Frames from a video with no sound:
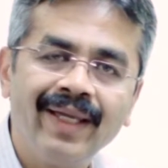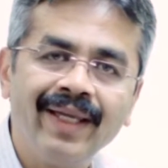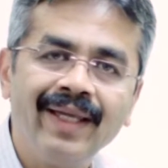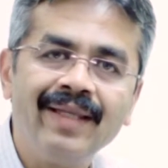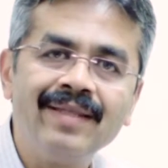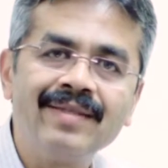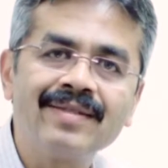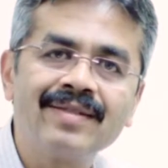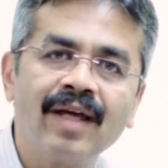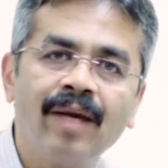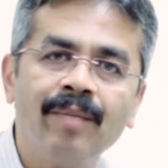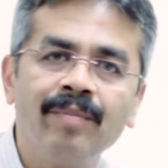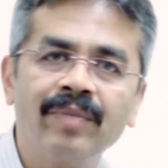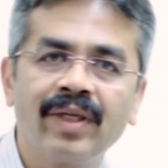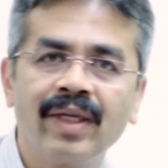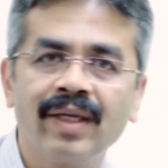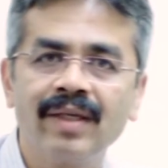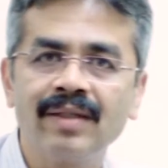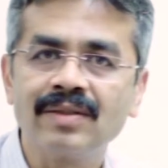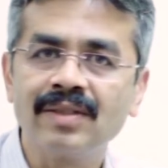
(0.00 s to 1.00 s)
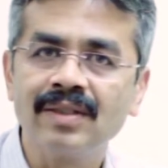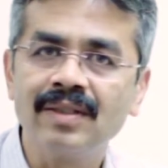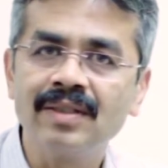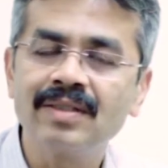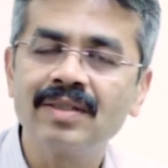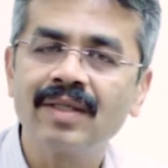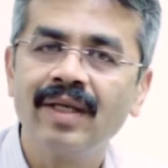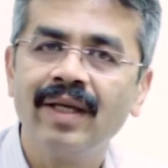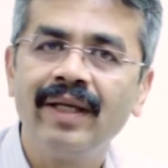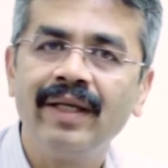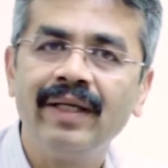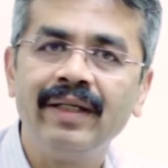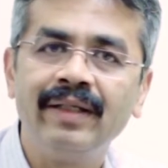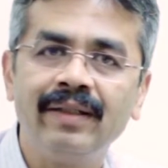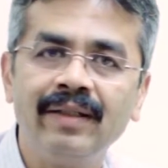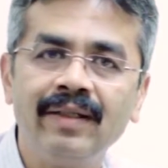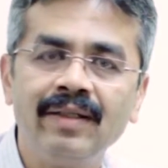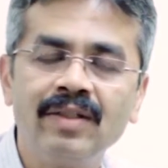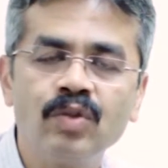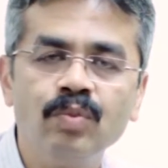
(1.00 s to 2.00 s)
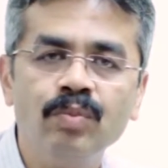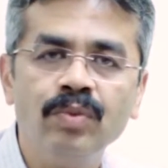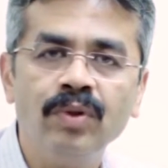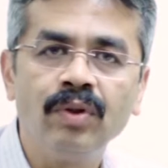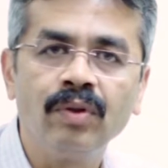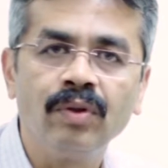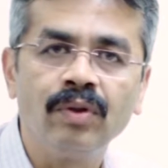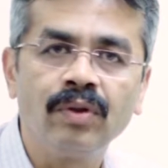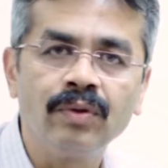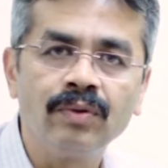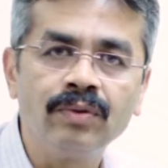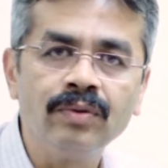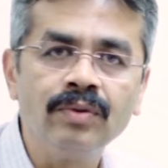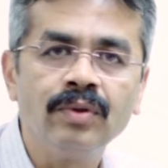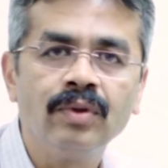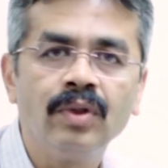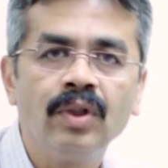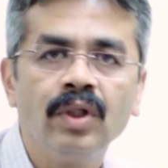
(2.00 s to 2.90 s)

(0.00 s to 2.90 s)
In some cases, it is due to